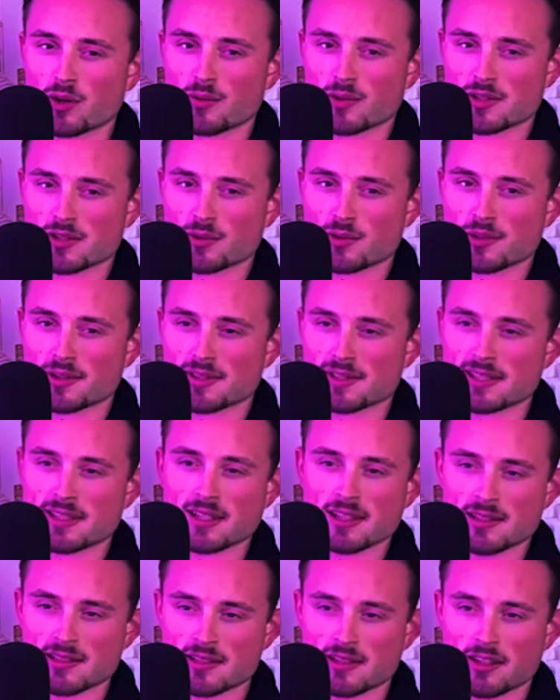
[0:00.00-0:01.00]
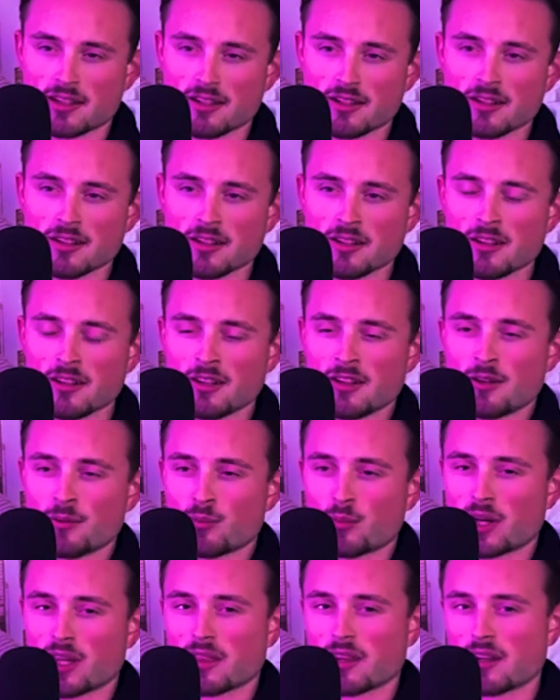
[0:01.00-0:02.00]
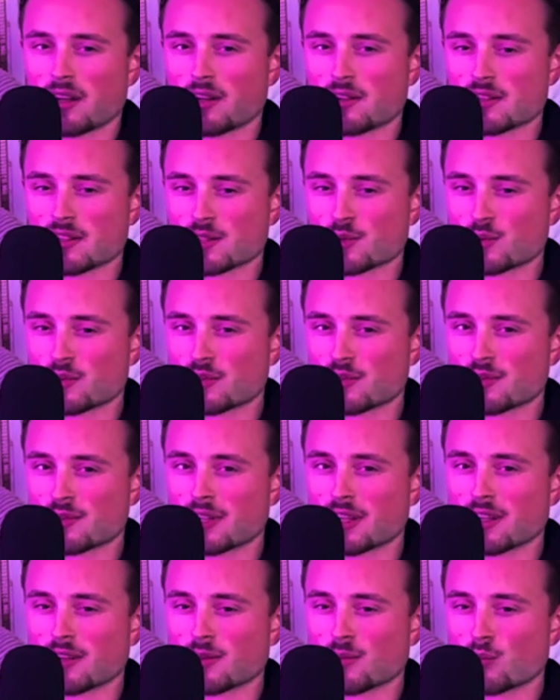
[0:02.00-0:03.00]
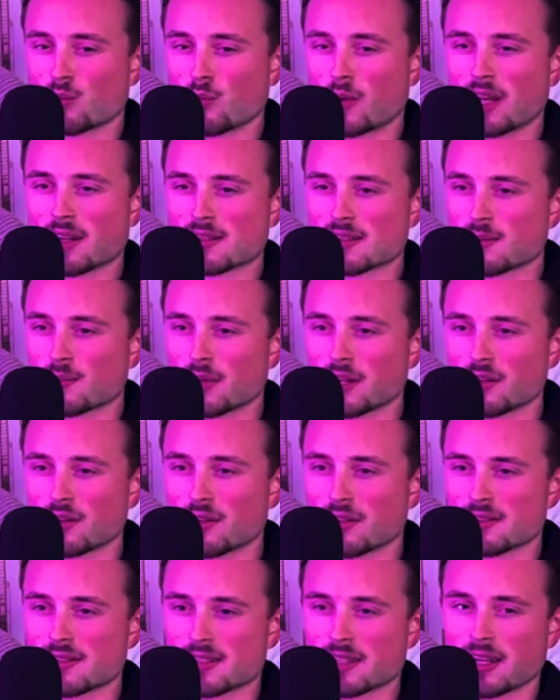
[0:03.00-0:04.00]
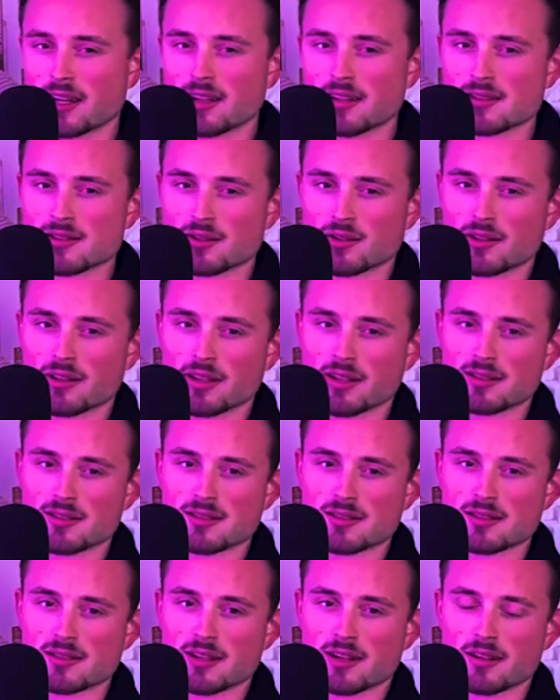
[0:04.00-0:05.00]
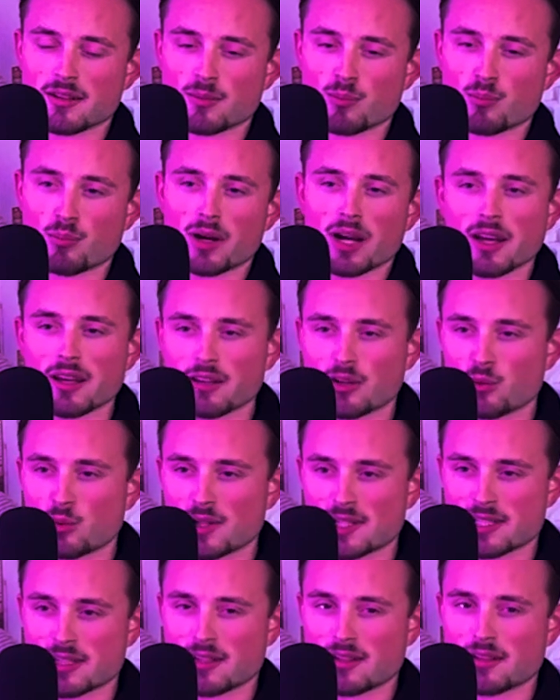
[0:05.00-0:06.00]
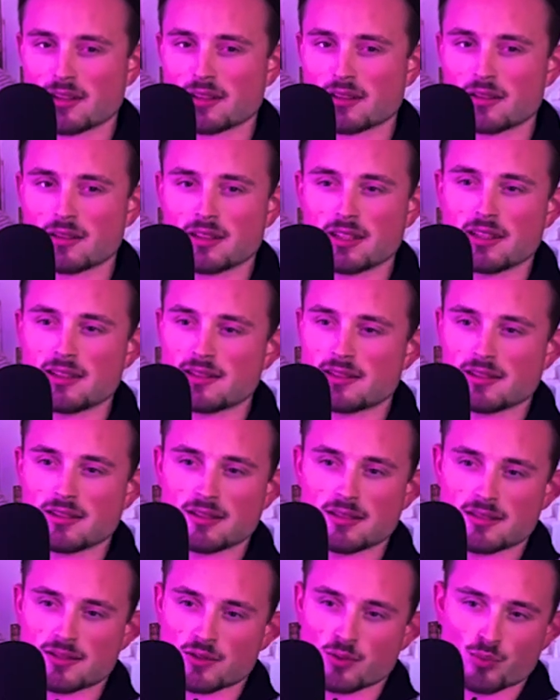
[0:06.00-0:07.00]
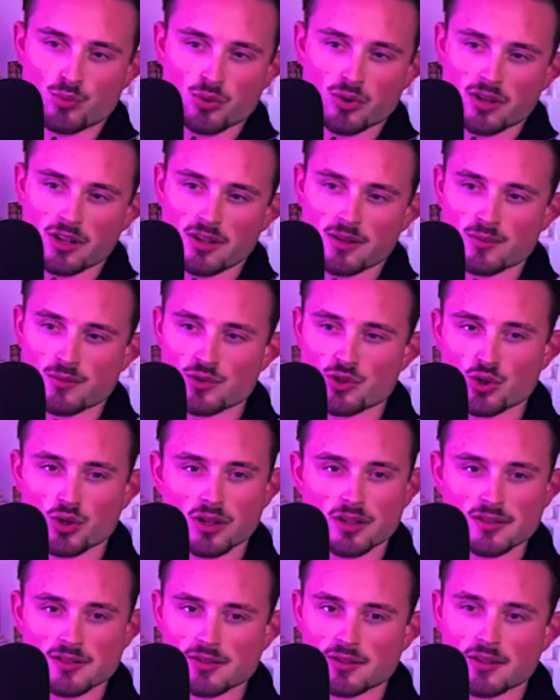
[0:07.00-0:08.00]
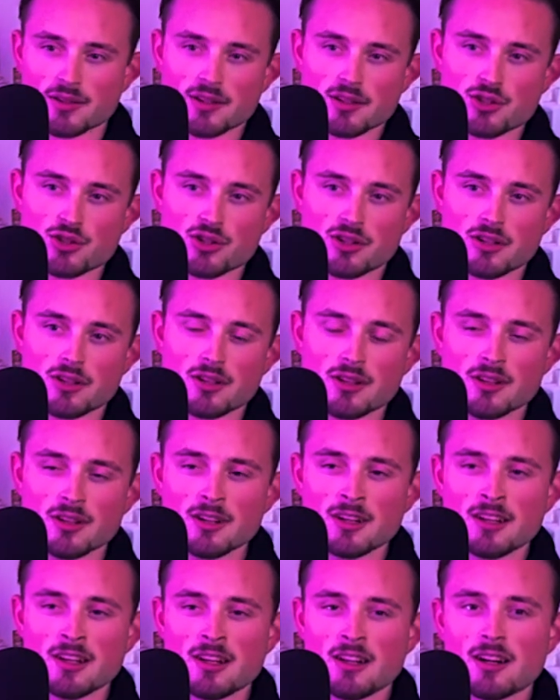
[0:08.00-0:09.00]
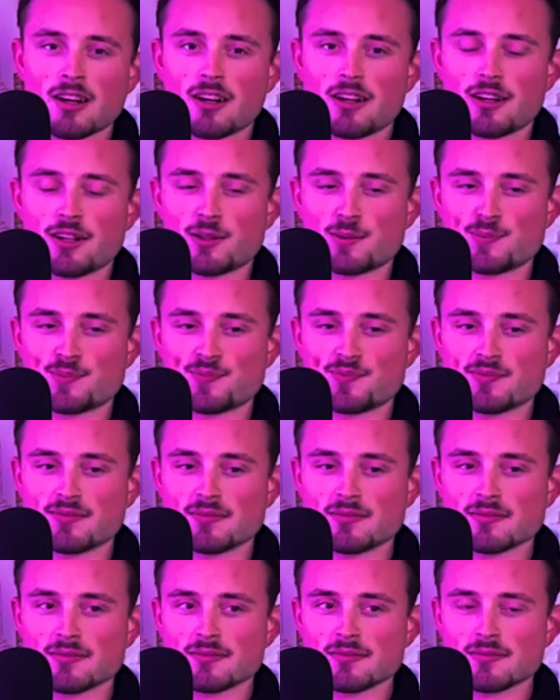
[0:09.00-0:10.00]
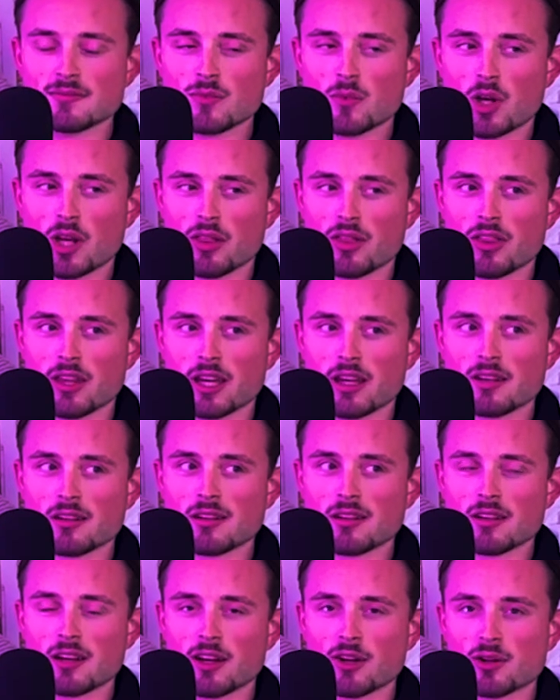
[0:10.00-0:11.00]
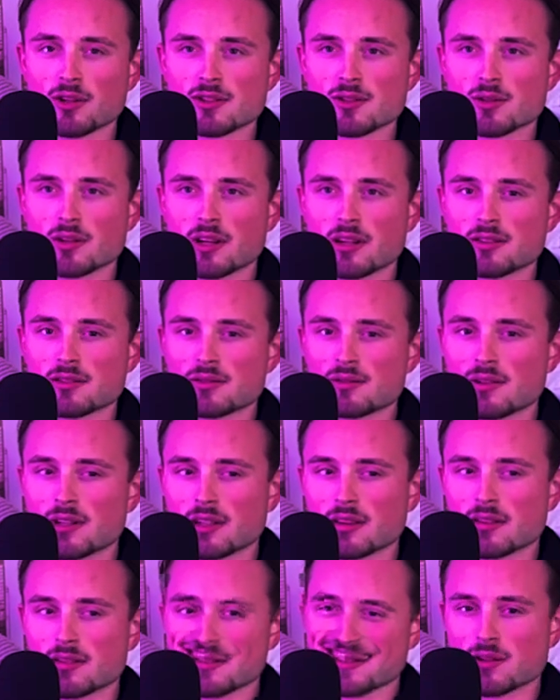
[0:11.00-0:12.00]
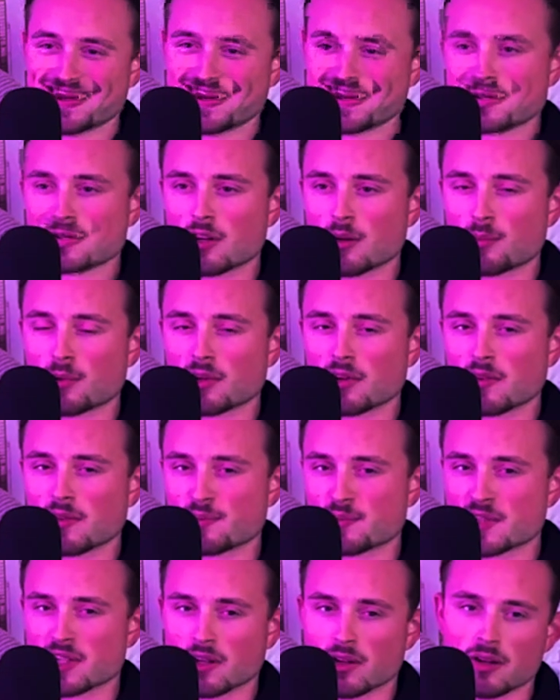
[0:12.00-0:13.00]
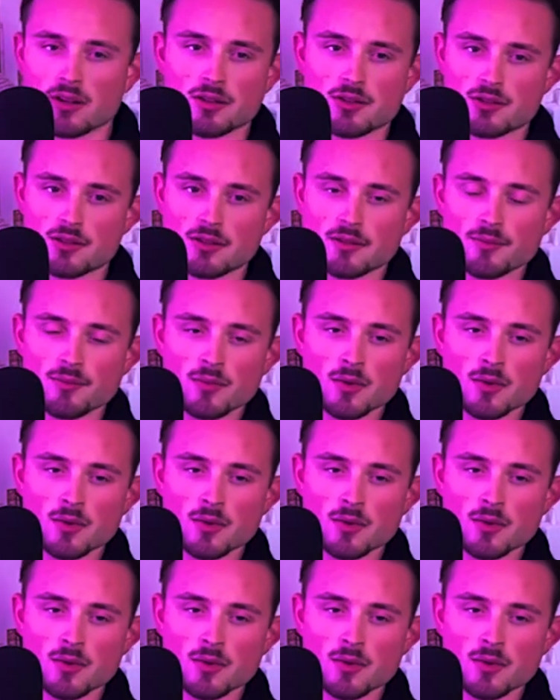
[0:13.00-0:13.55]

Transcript: I was around 16. Back then I just wanted to like make some money on the side, so I like started buying and reselling Yeezys, Supreme, Jordans, all that shit. And then I also got into like this whole topic of psychology